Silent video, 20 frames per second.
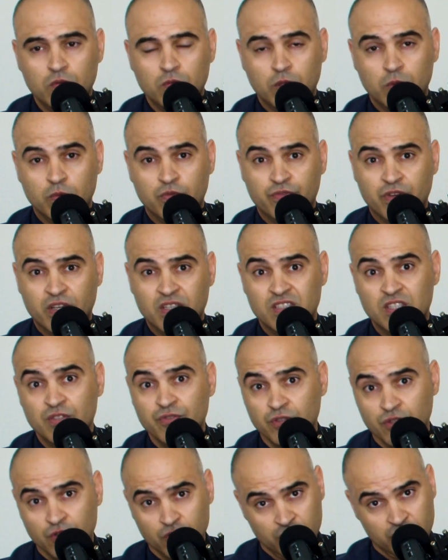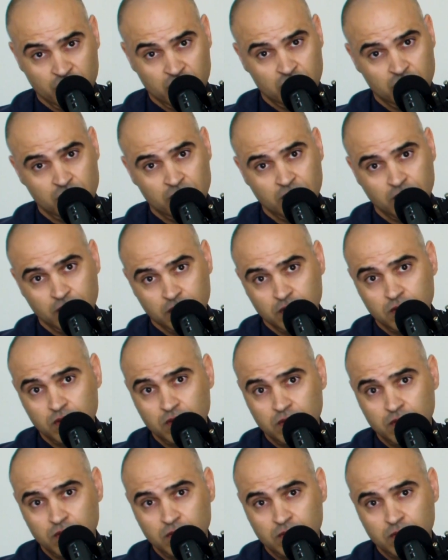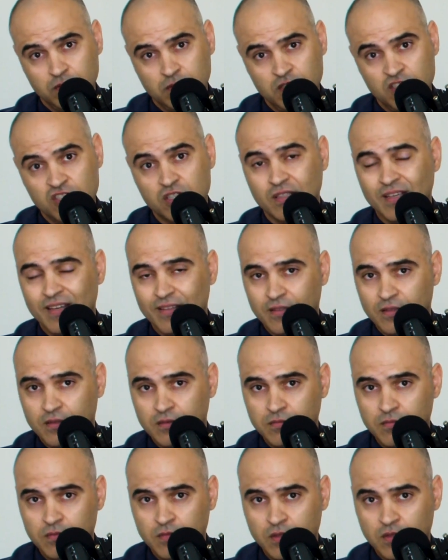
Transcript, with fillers: we will face difficulties to hunt together.